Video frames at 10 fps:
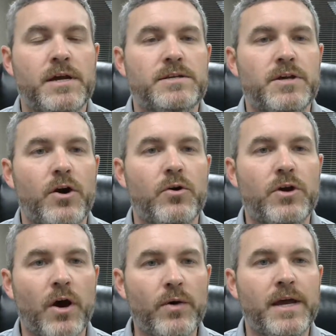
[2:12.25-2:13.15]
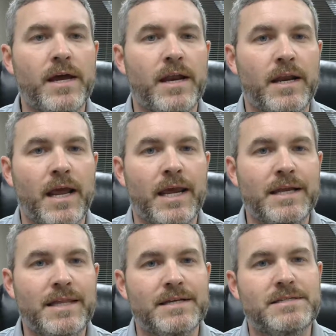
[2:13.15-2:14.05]
So go ahead and
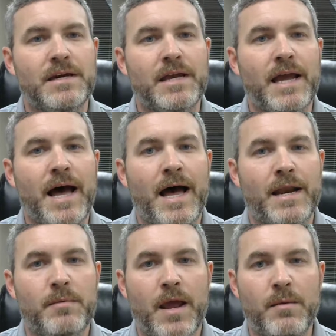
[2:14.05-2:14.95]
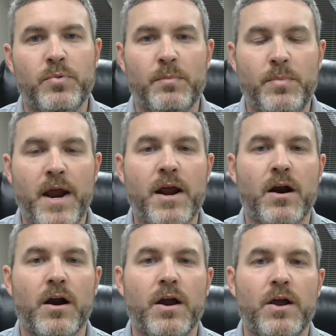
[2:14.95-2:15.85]
get that study guide and
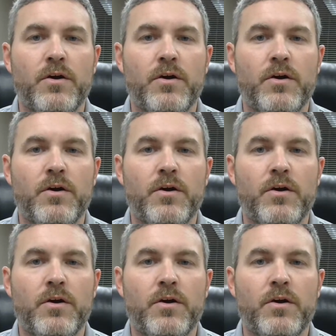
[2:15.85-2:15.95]
prepare